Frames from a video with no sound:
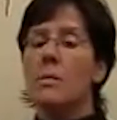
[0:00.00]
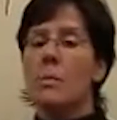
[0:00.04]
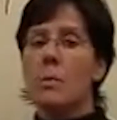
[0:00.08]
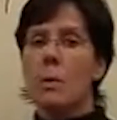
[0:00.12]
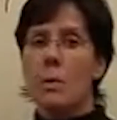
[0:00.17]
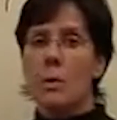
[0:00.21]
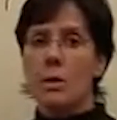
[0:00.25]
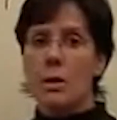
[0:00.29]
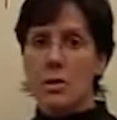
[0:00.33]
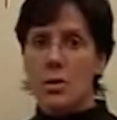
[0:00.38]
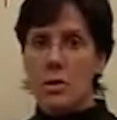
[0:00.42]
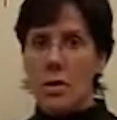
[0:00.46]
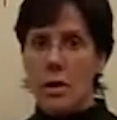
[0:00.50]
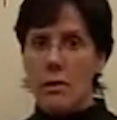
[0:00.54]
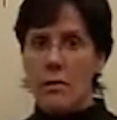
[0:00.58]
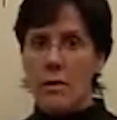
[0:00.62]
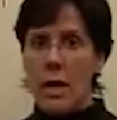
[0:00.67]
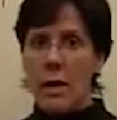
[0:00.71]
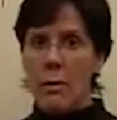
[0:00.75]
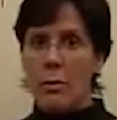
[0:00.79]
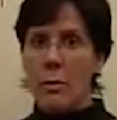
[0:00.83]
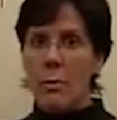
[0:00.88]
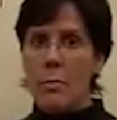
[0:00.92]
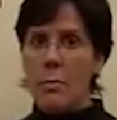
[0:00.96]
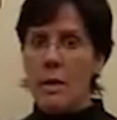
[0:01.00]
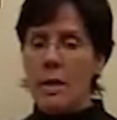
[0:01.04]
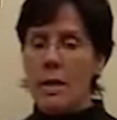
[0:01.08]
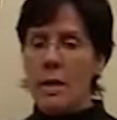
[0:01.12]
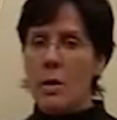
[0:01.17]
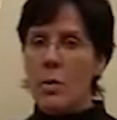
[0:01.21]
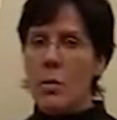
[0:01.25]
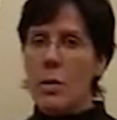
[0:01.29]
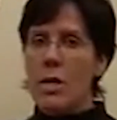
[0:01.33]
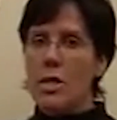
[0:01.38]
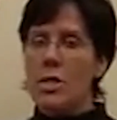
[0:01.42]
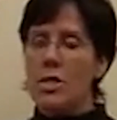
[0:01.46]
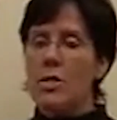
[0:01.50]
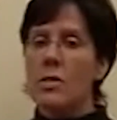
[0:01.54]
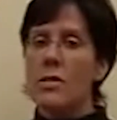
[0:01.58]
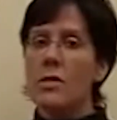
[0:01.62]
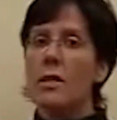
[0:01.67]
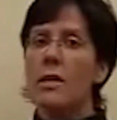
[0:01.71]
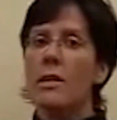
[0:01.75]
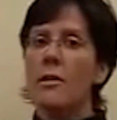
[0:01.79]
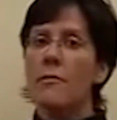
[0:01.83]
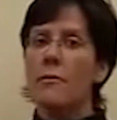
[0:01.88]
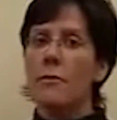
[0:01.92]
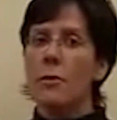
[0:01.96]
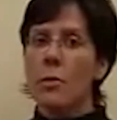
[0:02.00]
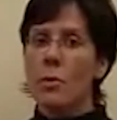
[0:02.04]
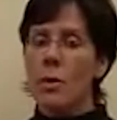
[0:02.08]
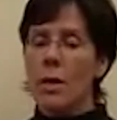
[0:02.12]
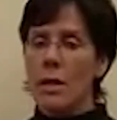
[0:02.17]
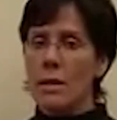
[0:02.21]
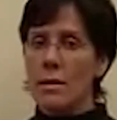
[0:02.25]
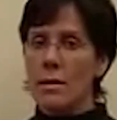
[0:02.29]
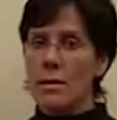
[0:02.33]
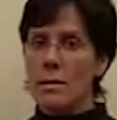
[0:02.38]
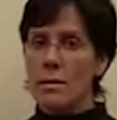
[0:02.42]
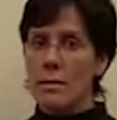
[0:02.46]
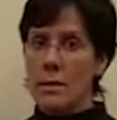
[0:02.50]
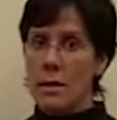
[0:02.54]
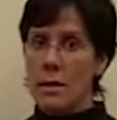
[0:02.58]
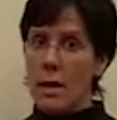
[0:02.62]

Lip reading: But when you solve logarithmic equations, if you can